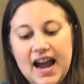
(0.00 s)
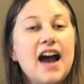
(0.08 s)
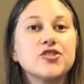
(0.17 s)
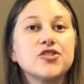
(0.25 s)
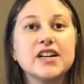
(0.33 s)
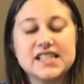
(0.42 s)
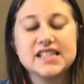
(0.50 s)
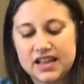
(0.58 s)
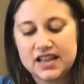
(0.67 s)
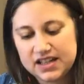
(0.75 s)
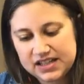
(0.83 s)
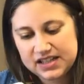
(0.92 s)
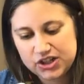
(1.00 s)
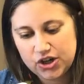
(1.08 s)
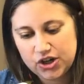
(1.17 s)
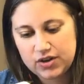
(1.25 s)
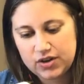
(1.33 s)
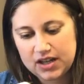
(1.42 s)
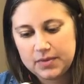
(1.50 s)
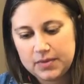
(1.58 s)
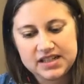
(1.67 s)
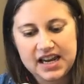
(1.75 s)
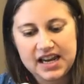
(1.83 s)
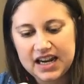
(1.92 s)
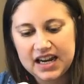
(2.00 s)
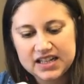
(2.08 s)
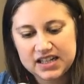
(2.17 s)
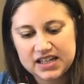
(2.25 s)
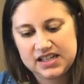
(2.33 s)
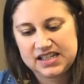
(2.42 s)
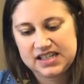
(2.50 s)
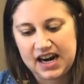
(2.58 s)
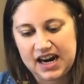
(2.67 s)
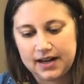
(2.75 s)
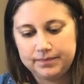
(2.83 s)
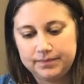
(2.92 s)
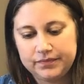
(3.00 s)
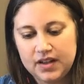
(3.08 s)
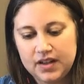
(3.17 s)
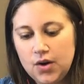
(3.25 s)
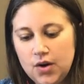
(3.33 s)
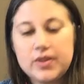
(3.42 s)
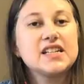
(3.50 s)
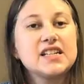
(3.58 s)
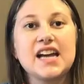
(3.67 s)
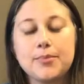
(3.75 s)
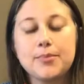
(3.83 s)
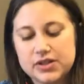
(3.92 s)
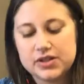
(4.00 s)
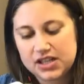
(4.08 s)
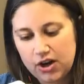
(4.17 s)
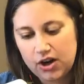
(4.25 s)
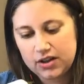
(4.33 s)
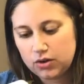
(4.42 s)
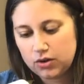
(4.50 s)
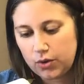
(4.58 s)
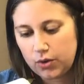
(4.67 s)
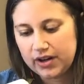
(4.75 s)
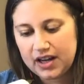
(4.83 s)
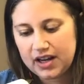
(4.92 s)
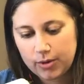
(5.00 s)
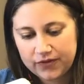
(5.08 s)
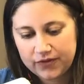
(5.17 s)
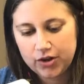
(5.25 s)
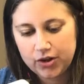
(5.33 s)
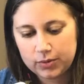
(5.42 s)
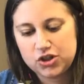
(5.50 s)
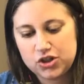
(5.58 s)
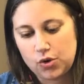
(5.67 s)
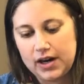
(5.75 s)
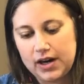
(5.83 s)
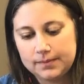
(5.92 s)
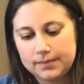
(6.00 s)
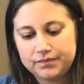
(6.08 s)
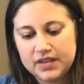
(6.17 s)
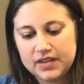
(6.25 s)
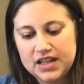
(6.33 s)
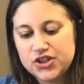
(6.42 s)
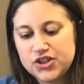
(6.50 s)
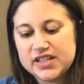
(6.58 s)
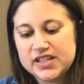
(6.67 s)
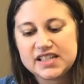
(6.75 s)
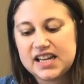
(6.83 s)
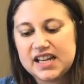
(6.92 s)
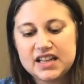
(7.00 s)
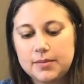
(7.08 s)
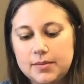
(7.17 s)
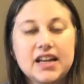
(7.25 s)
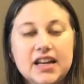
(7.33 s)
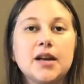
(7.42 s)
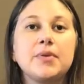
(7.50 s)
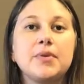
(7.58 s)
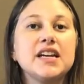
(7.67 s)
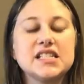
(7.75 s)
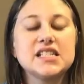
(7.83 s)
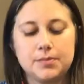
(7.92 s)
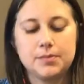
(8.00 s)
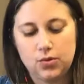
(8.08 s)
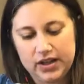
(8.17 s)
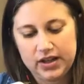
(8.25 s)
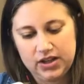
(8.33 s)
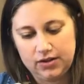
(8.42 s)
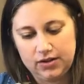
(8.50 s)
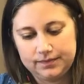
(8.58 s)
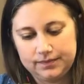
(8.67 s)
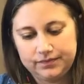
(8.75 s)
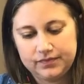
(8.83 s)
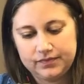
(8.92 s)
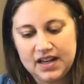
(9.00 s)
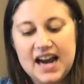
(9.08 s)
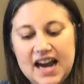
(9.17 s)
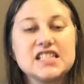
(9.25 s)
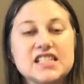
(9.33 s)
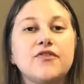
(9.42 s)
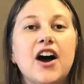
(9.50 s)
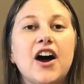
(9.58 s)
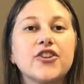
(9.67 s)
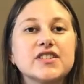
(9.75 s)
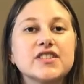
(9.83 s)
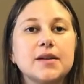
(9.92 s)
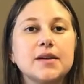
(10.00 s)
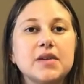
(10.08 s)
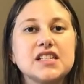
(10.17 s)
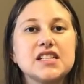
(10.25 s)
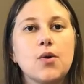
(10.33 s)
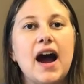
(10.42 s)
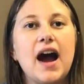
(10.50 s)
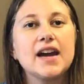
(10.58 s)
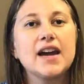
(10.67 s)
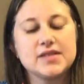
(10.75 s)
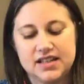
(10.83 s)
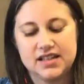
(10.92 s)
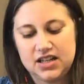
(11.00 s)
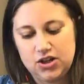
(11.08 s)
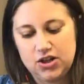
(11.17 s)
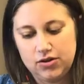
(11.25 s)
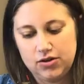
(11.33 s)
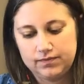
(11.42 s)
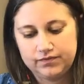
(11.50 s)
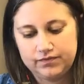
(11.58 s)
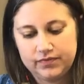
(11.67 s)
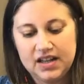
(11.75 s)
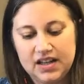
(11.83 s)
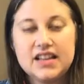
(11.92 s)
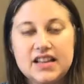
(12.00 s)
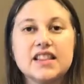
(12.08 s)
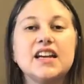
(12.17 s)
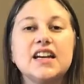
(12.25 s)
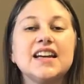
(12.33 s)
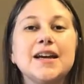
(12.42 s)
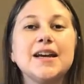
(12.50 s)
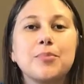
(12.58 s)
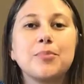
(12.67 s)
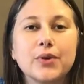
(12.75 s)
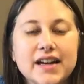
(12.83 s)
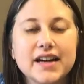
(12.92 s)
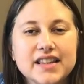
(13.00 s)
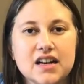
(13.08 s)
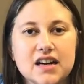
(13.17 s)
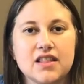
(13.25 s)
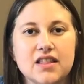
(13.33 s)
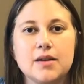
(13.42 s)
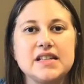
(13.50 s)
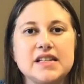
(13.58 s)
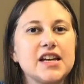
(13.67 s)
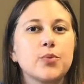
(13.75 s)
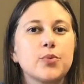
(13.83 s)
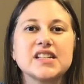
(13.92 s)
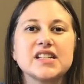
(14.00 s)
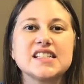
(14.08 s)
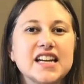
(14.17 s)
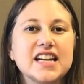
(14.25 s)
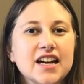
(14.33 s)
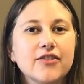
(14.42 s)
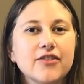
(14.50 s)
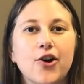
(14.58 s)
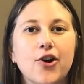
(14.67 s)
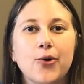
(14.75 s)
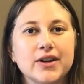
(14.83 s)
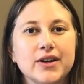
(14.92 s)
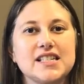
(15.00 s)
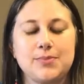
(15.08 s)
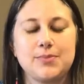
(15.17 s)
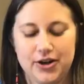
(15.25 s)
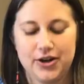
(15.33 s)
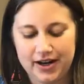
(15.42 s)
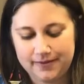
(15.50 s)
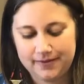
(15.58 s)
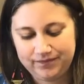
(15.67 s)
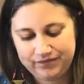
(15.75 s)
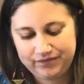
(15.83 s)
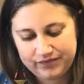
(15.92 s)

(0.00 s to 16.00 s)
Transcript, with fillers: After he said this, he showed them his hands and his side. When the disciples saw the Lord, they were filled with joy. Jesus said to them again, Peace be with you. As the Father sent me, so I am sending you. Then he breathed on them and said, Receive the Holy Spirit.